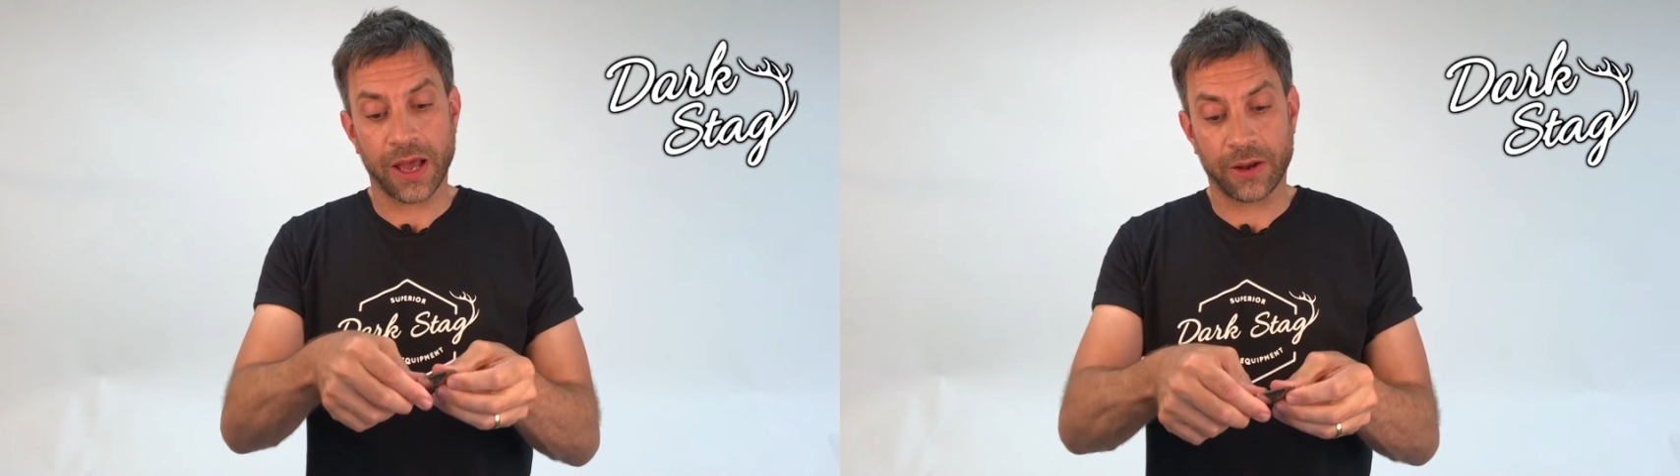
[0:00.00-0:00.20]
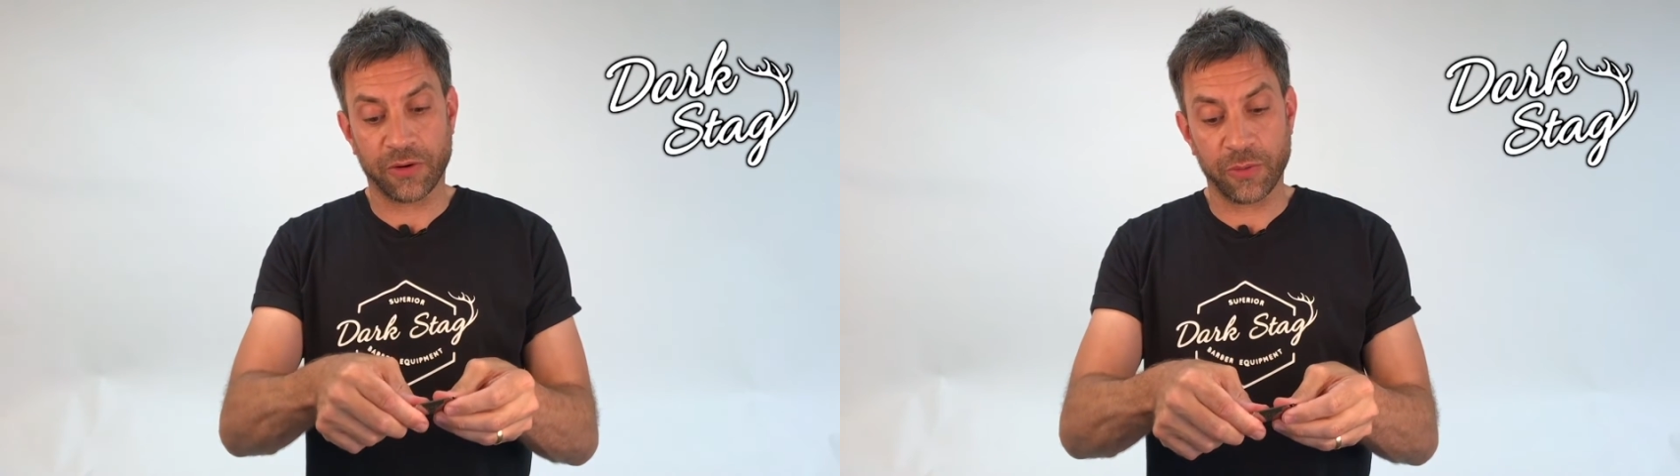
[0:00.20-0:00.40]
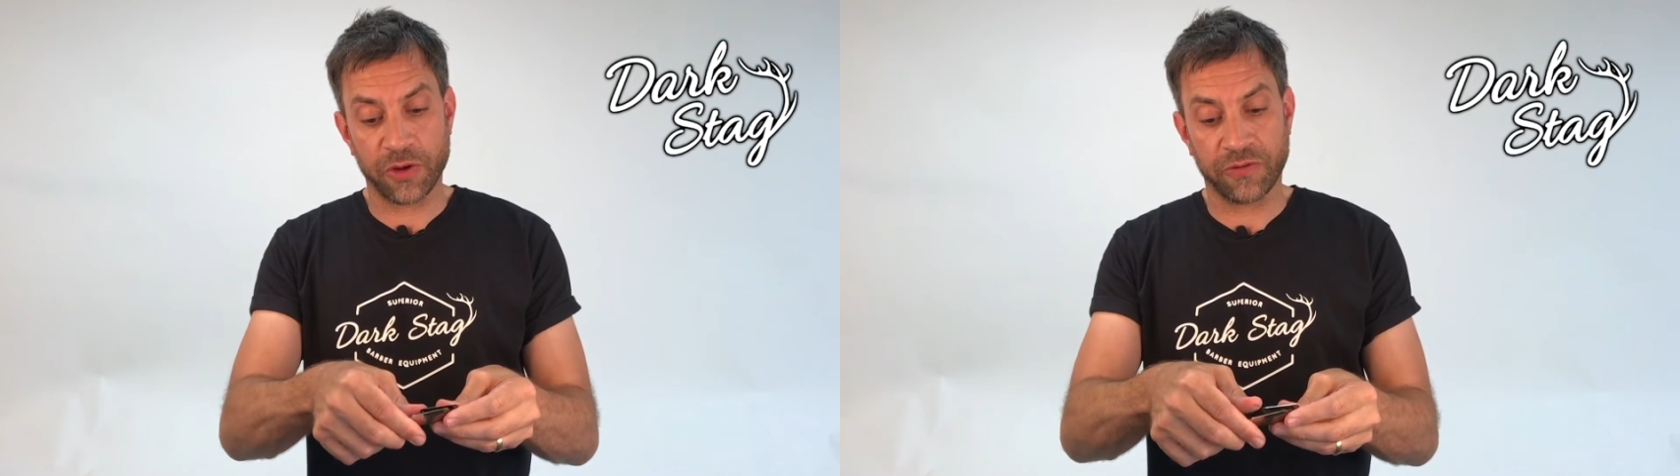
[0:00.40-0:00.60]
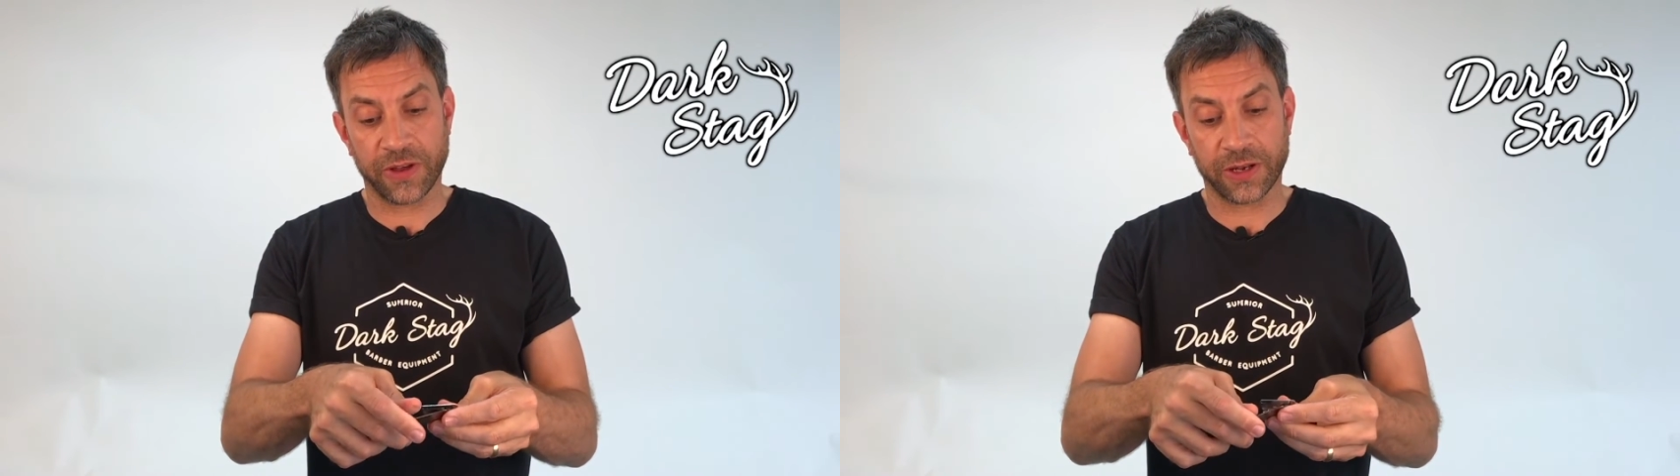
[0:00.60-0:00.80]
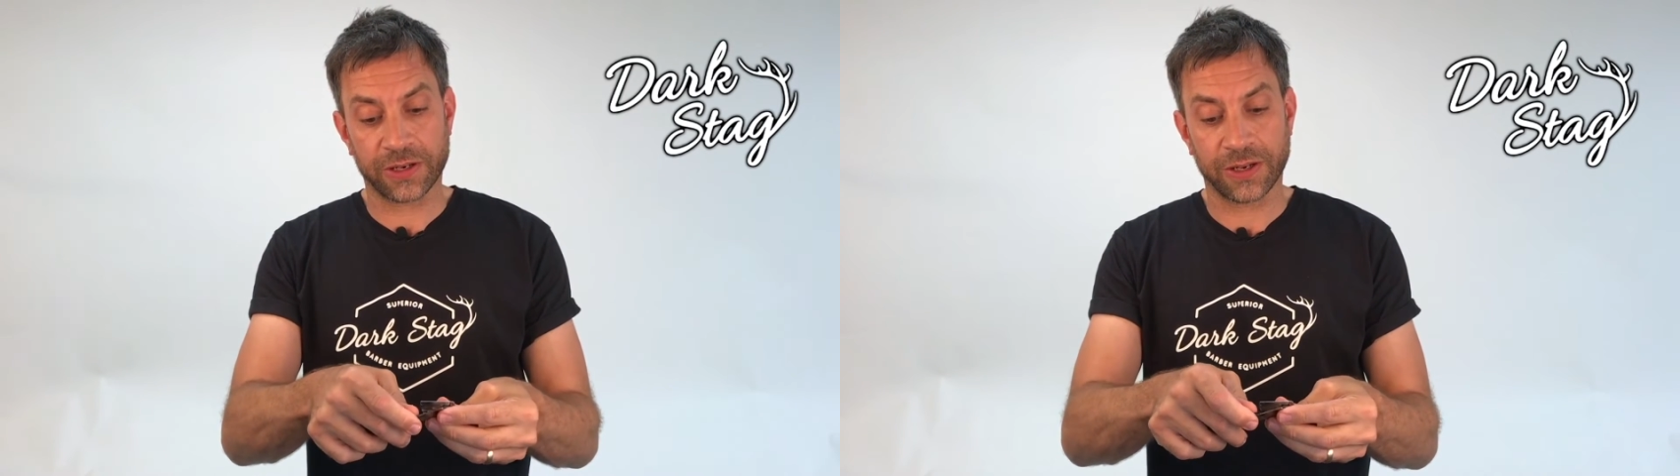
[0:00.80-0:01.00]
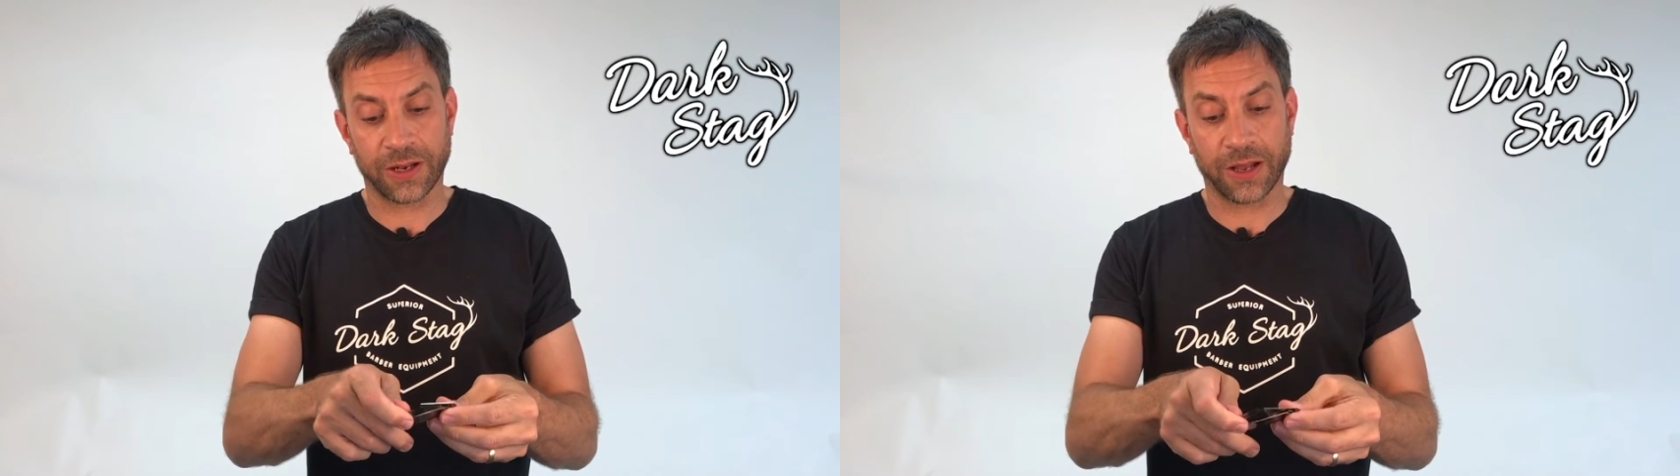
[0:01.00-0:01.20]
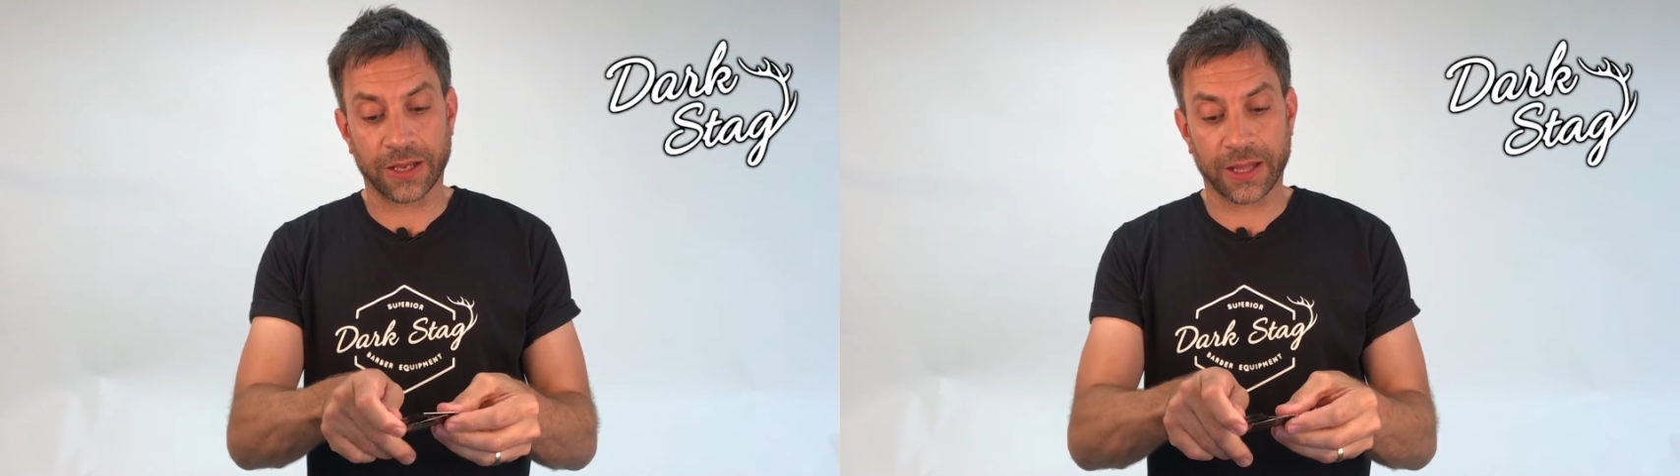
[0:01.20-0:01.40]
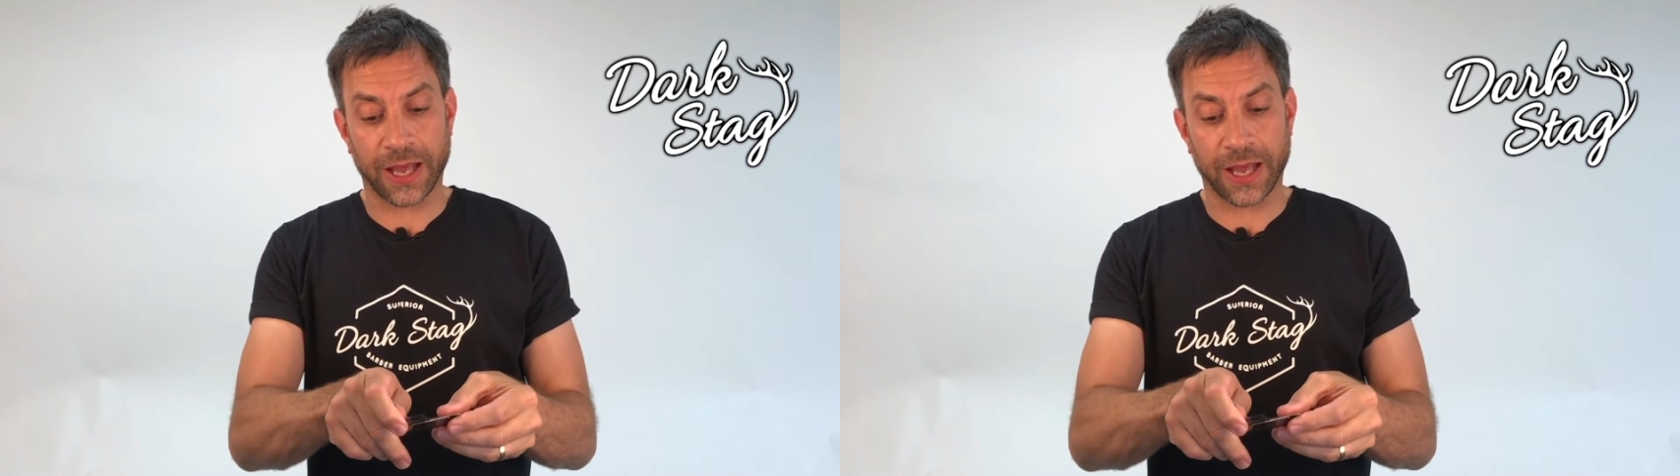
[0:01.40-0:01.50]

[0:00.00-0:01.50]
and remove it like